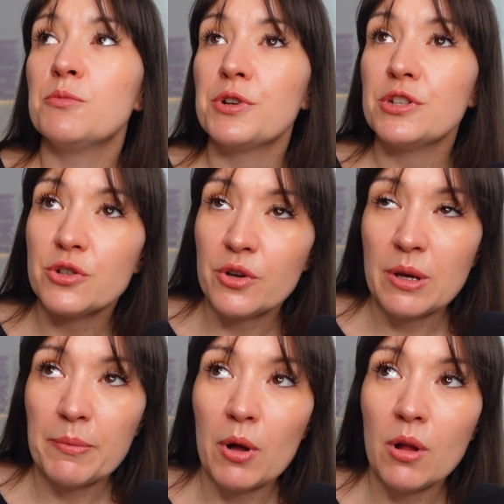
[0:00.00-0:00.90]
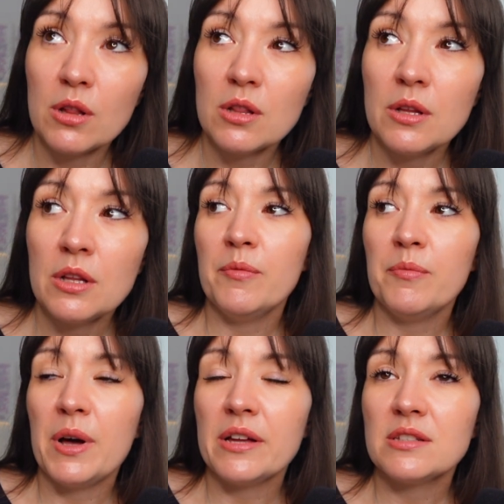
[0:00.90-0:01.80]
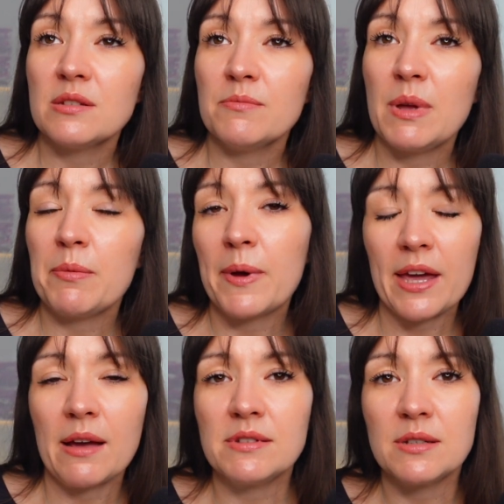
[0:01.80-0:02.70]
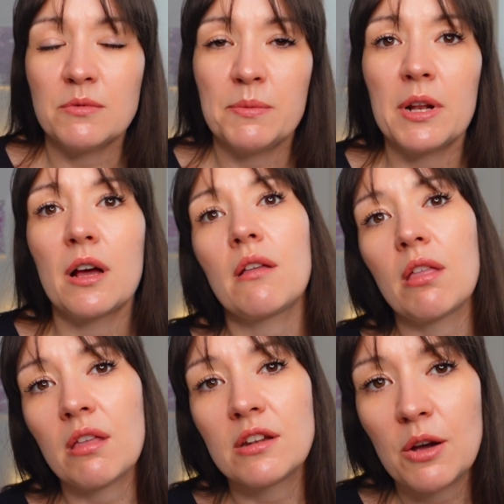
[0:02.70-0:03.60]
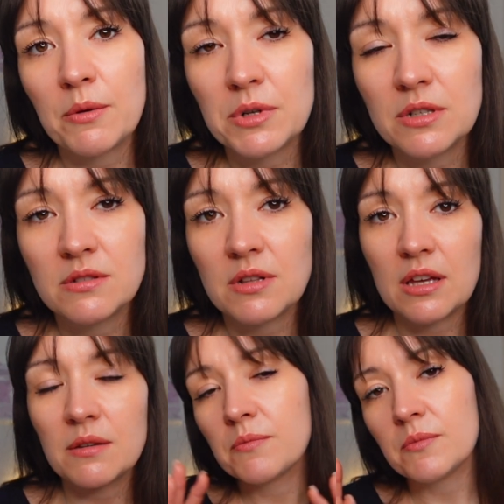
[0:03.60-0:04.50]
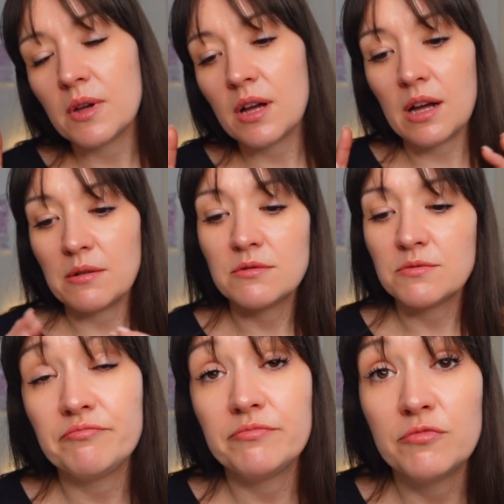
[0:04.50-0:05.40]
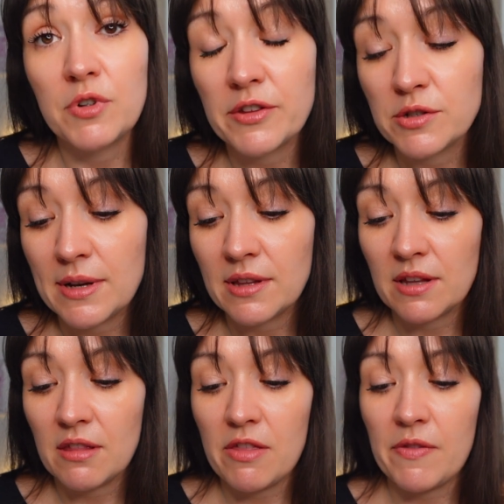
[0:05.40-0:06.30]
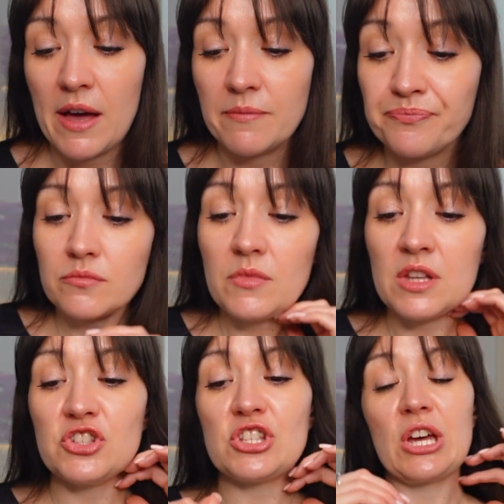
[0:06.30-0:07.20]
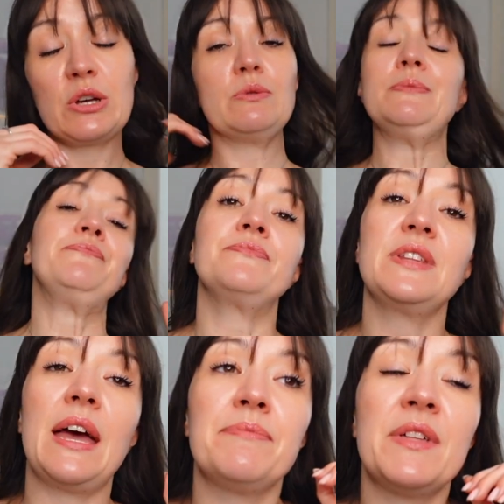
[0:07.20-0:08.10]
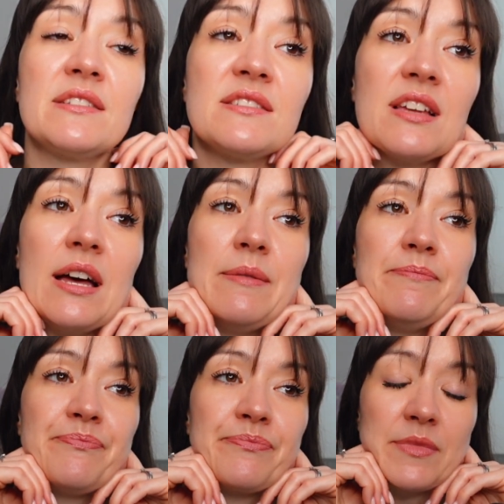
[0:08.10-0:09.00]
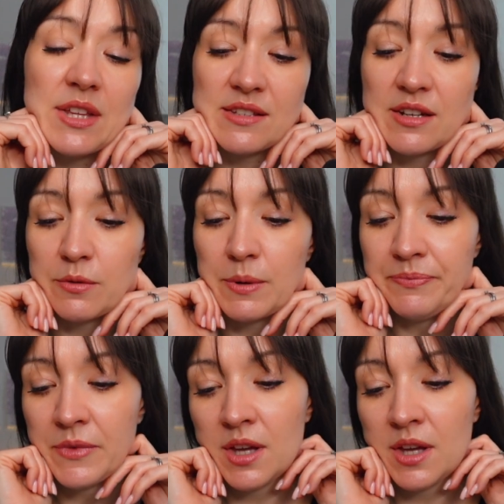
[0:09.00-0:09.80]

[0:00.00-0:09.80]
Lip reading: more enjoyable. But maybe my accountant would be like, oh, no, I wouldn't, like, I'd rather do anything other than that. So yeah, that's another one.